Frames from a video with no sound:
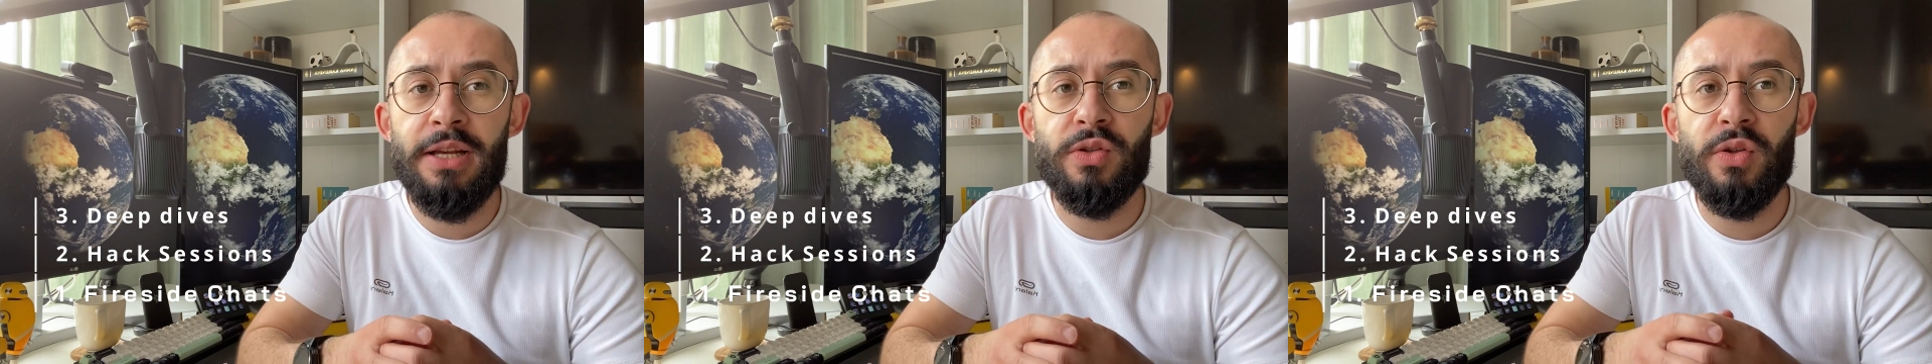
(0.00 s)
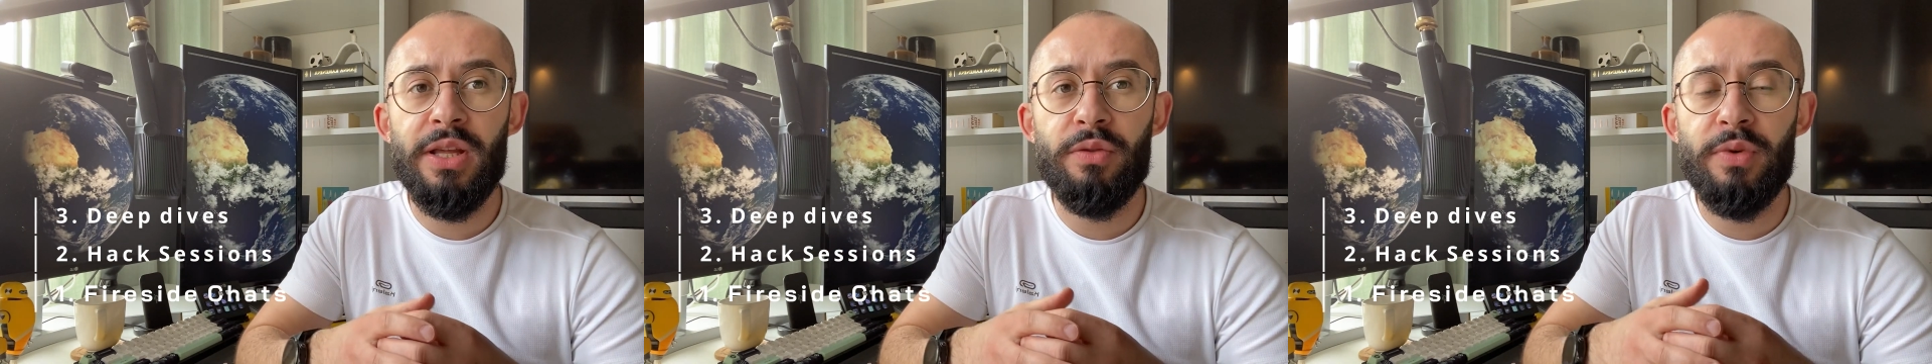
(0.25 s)

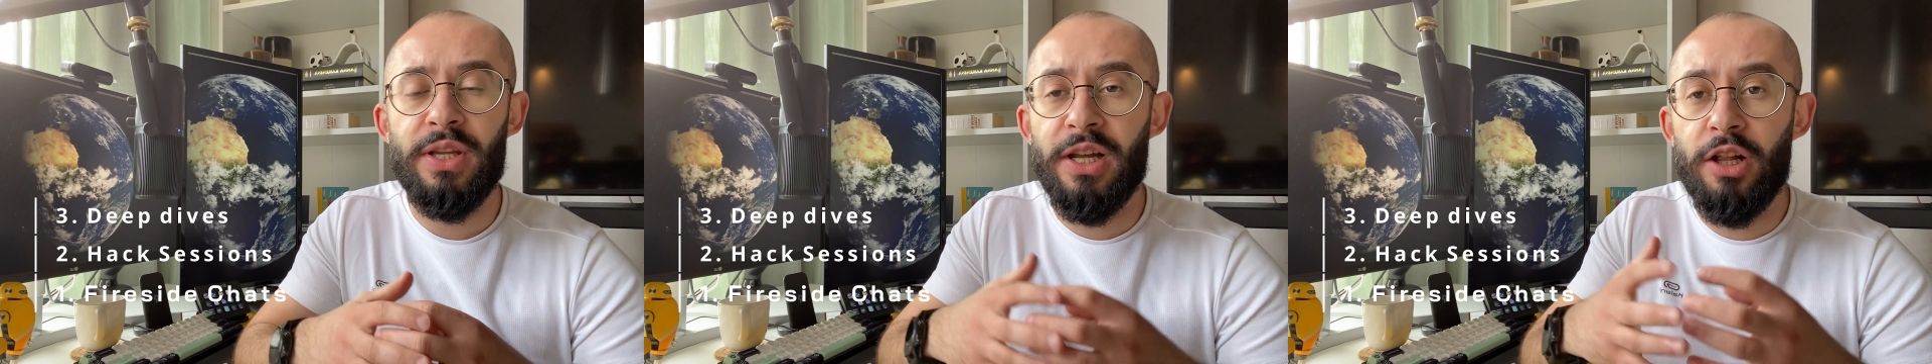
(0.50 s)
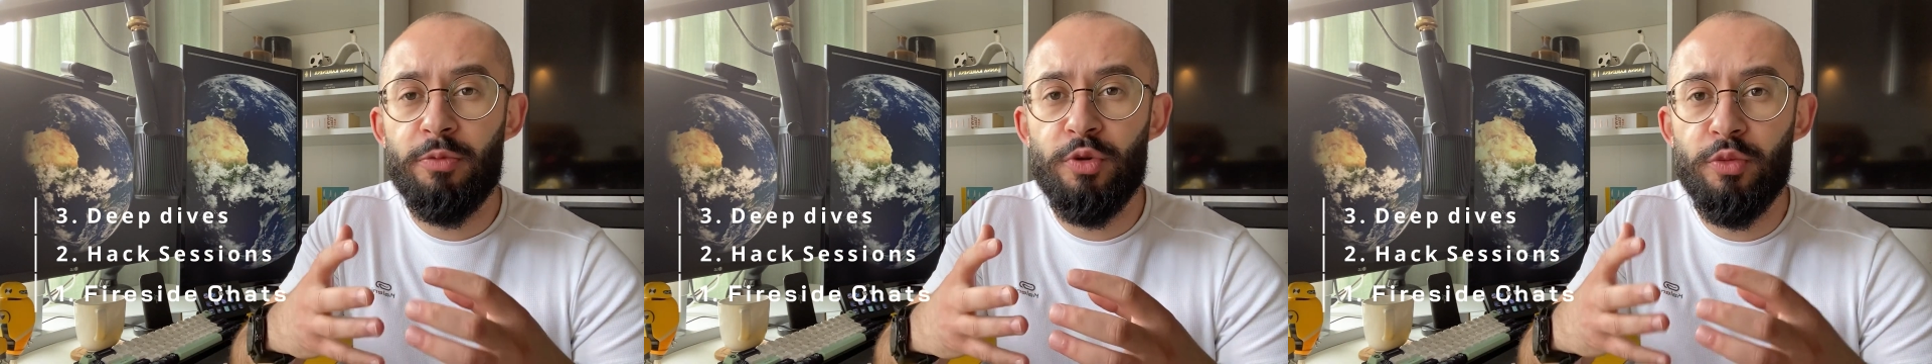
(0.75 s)
so that we can
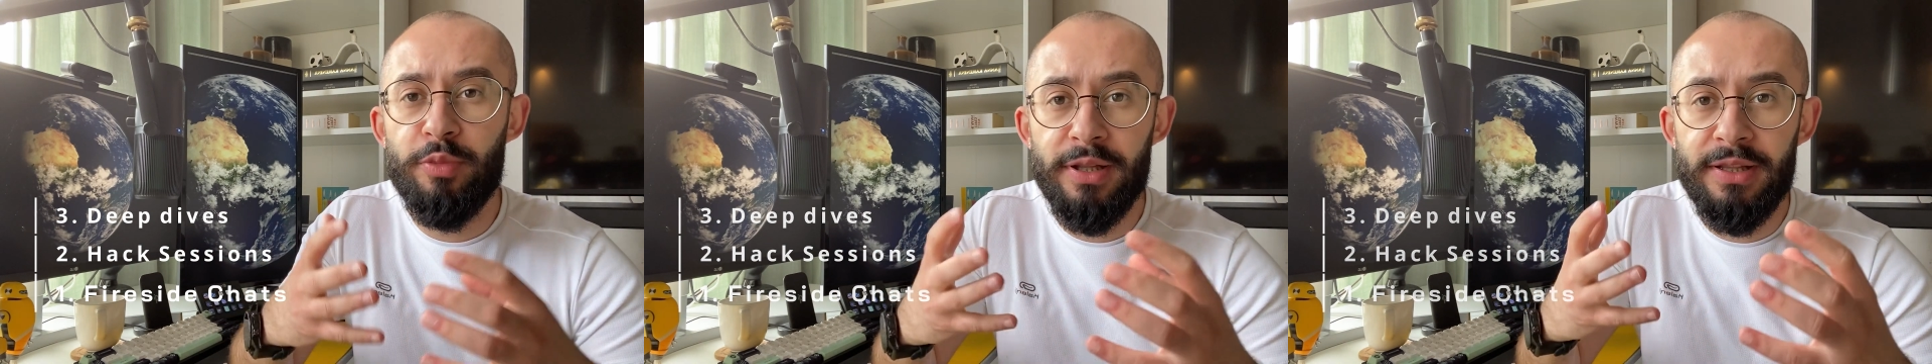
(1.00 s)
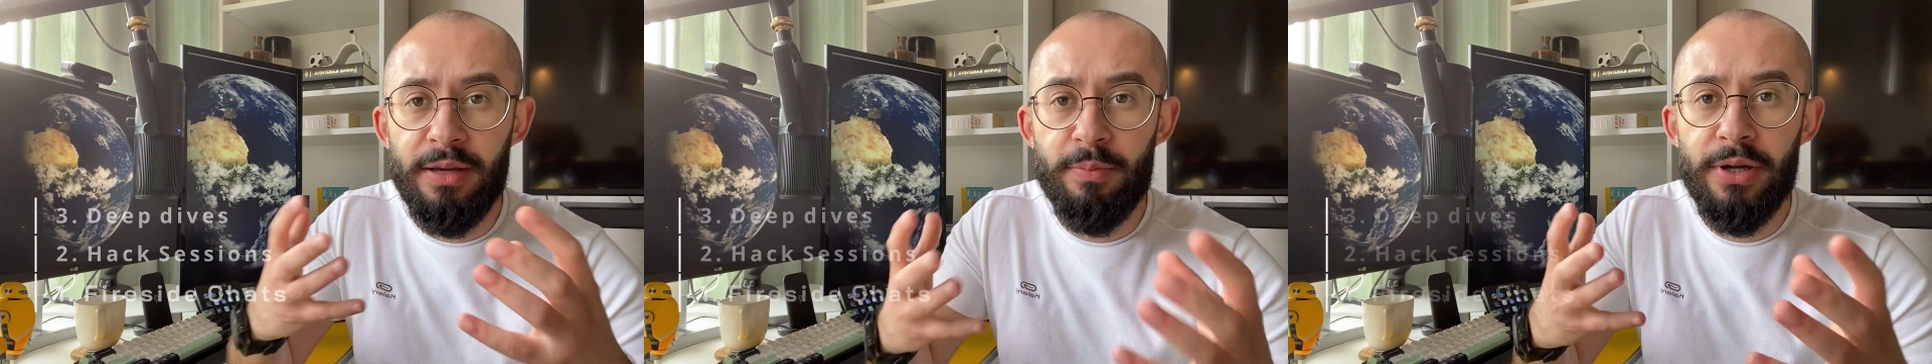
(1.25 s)
help you
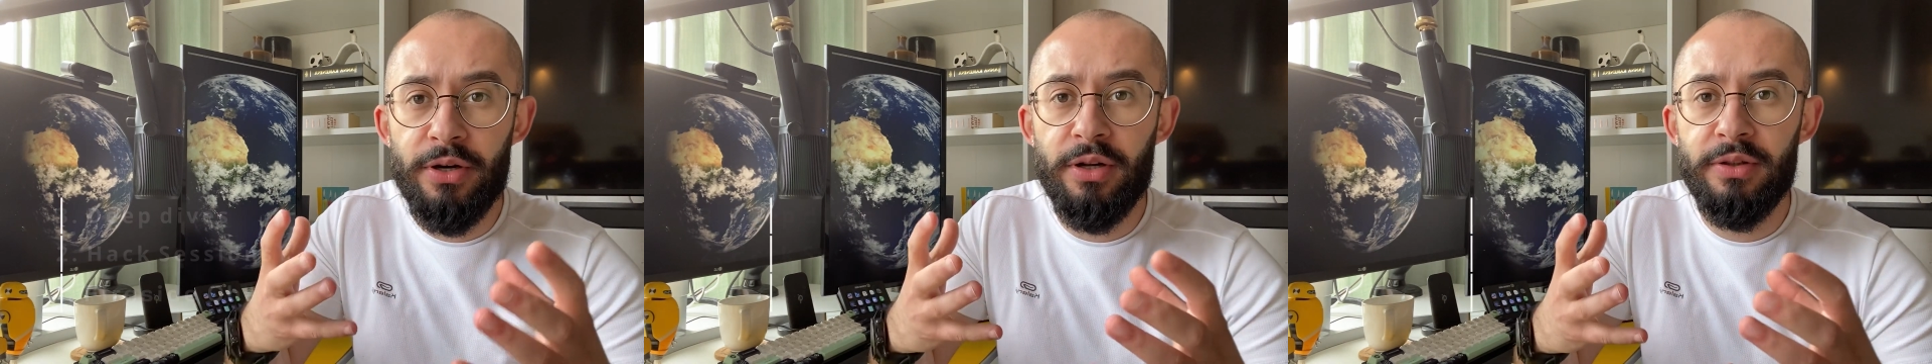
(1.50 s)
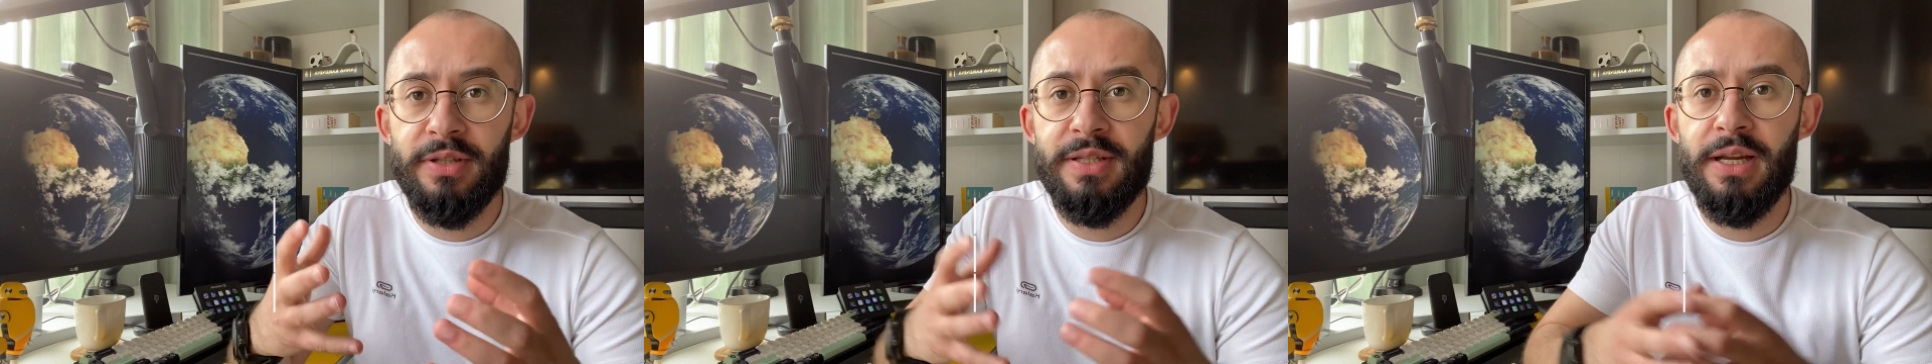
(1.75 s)
build a better
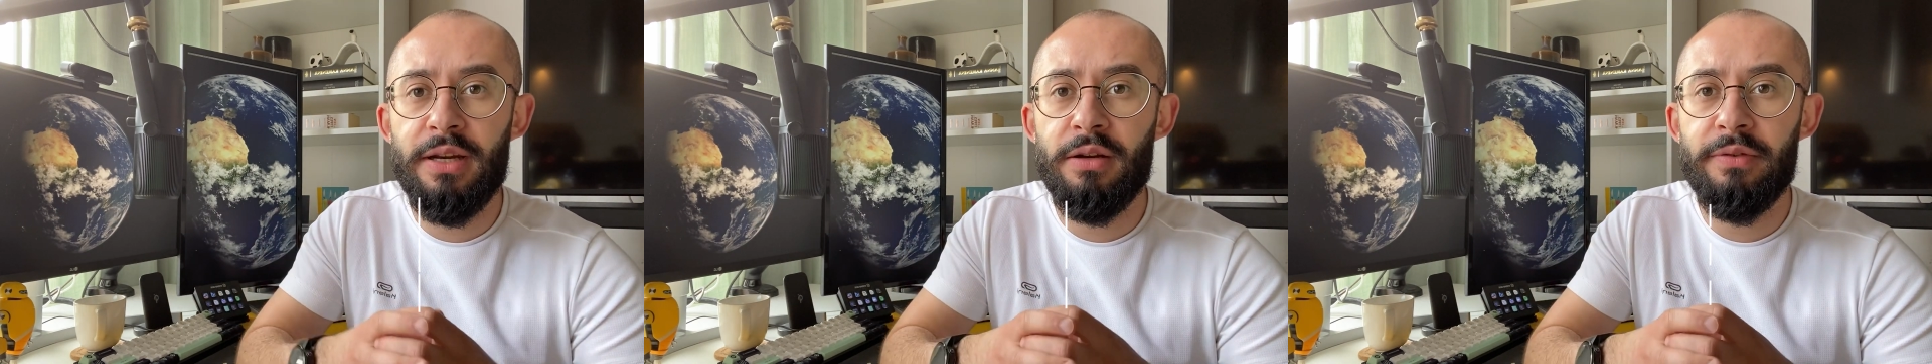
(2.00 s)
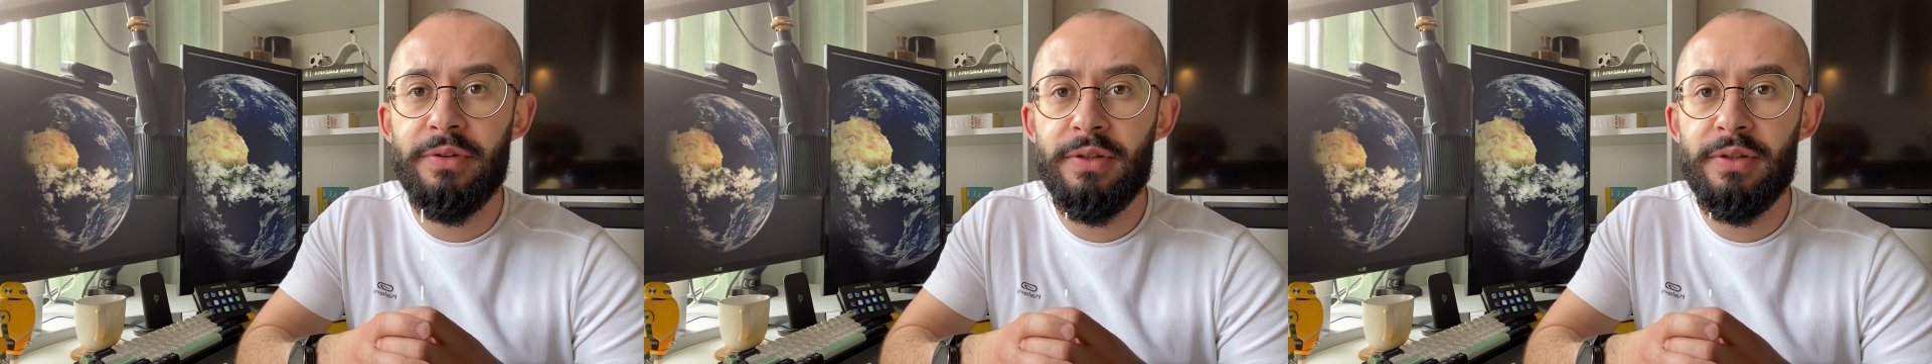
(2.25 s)
understanding